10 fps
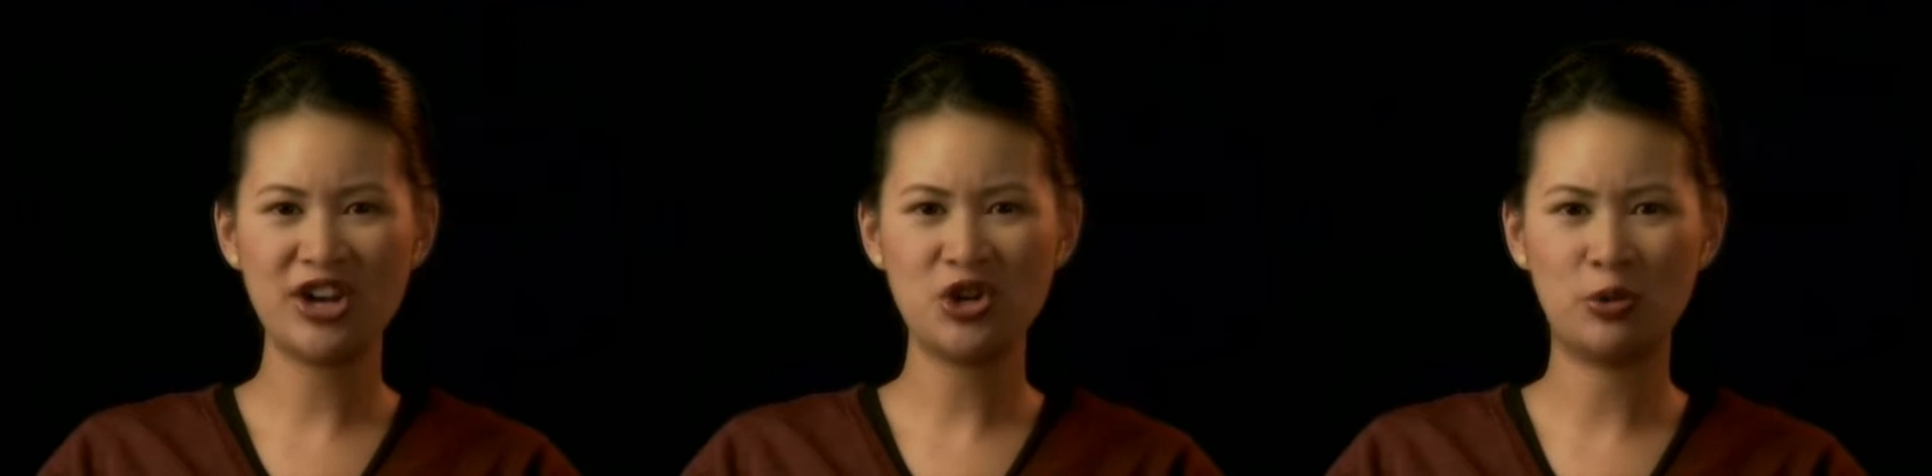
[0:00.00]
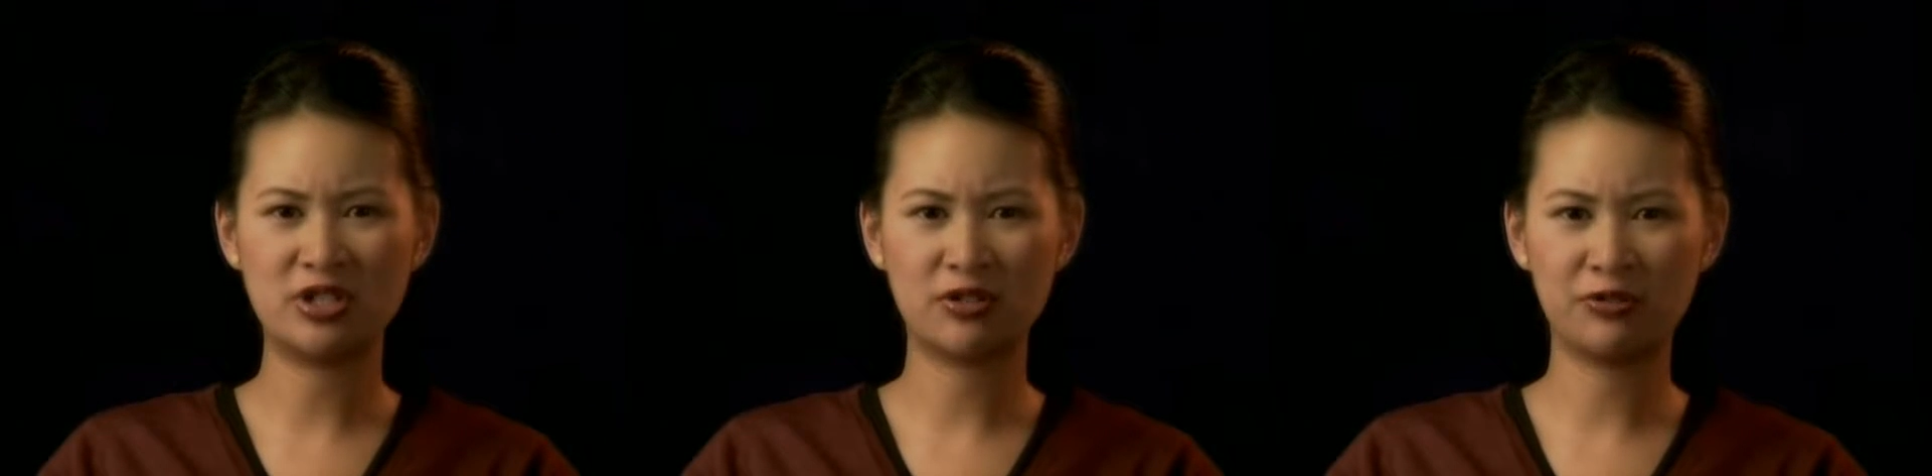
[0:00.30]
who
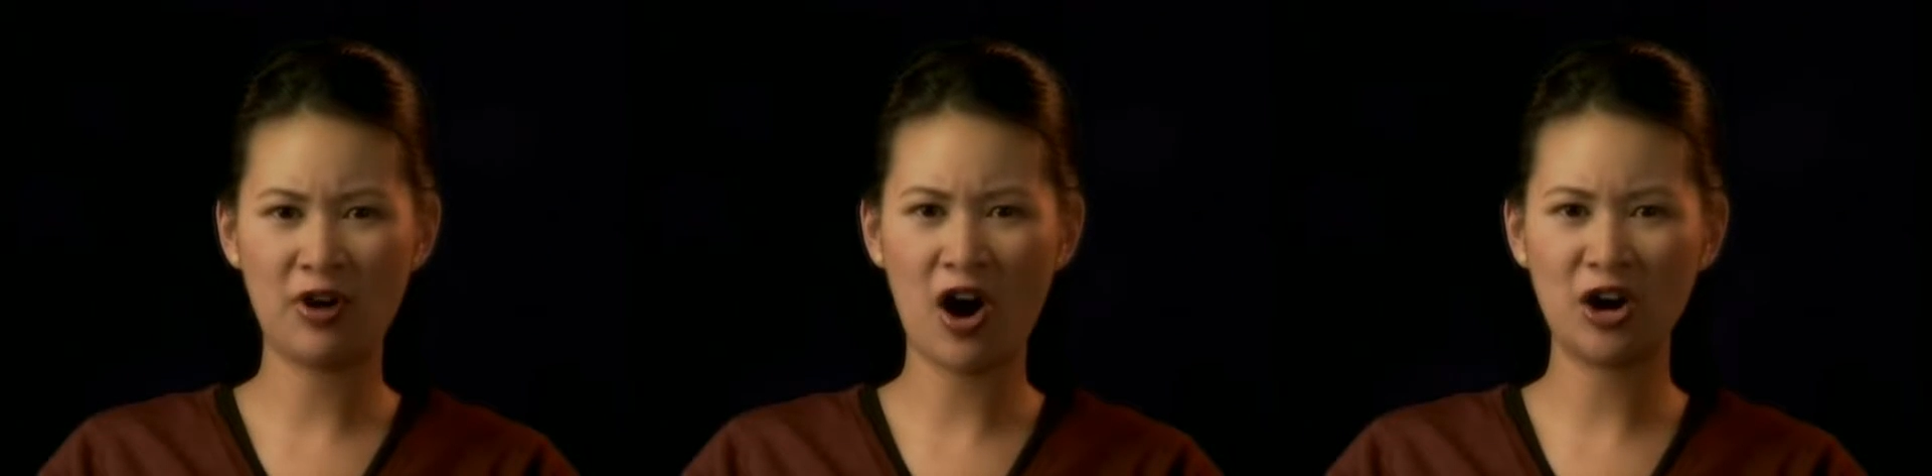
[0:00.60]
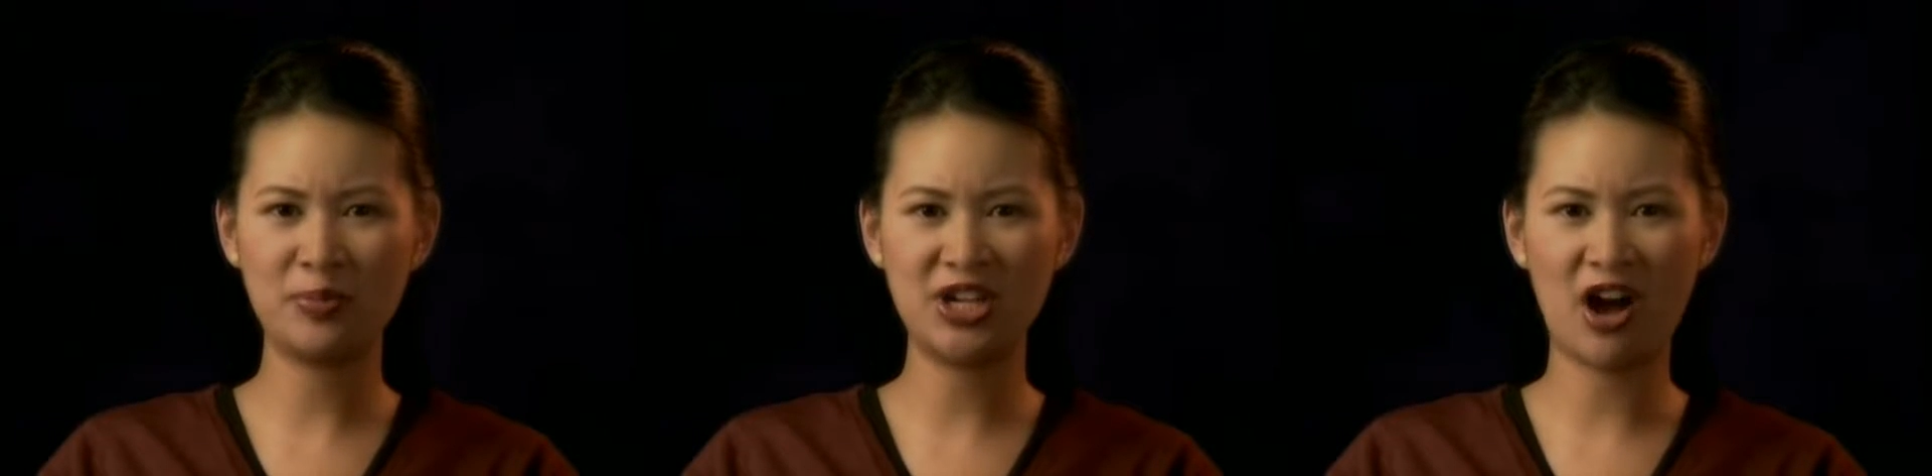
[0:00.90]
was
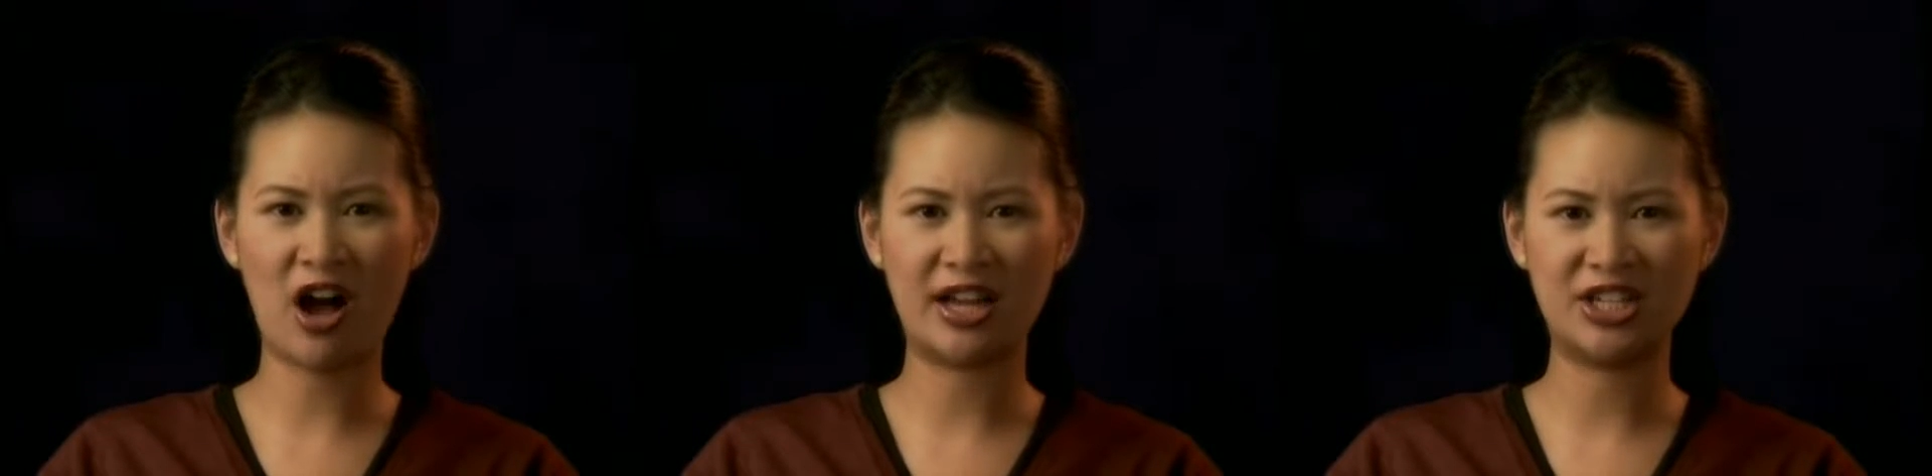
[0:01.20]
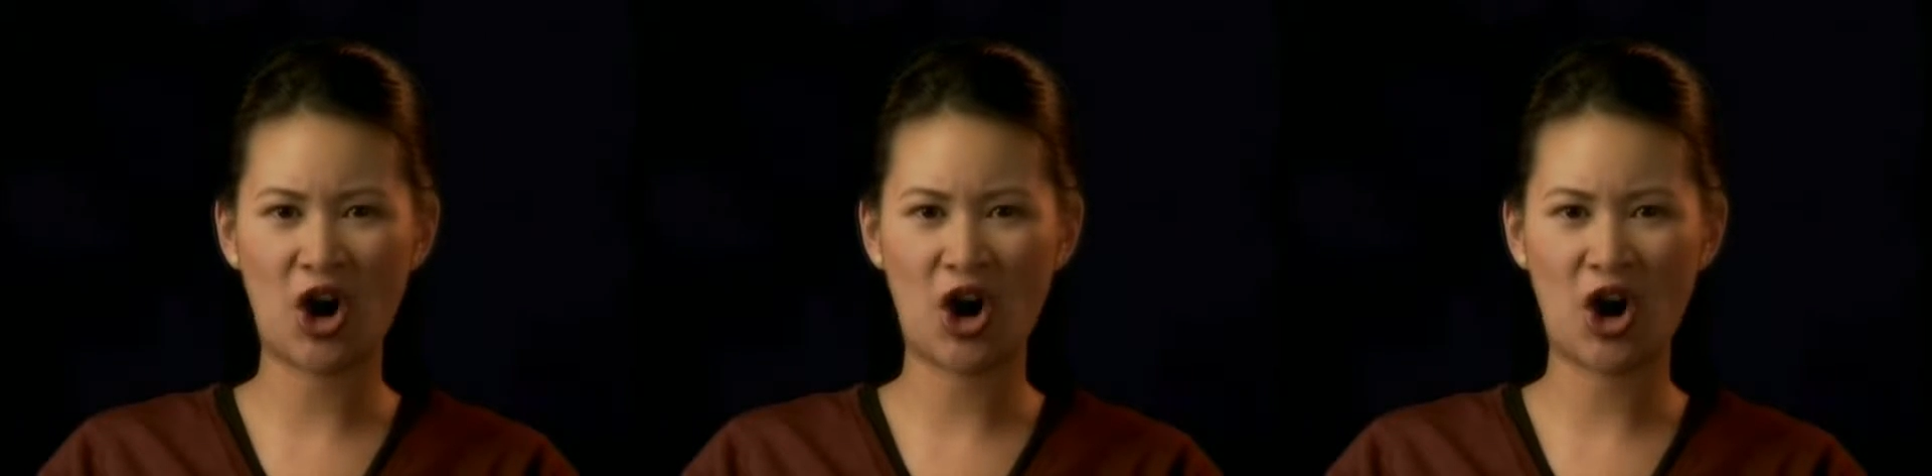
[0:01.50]
far beyond